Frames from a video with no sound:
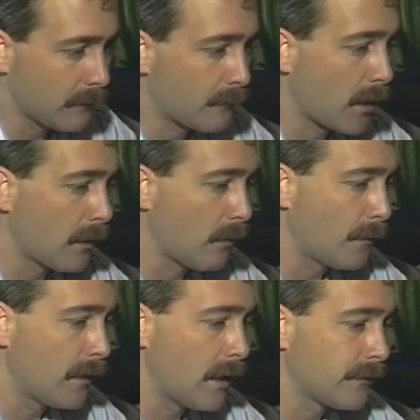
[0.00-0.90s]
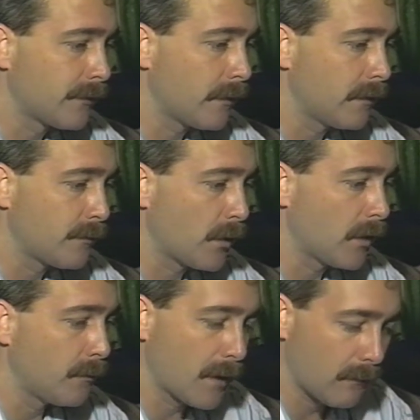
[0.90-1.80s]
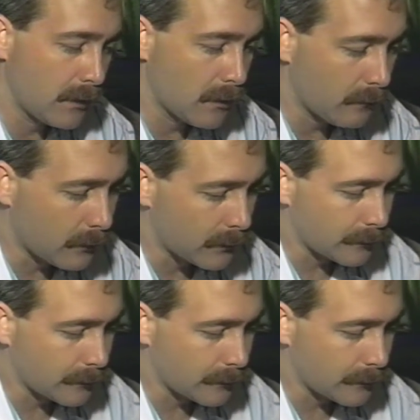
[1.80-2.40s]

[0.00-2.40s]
probably won't be necessary. It's a pretty good bet we know what it's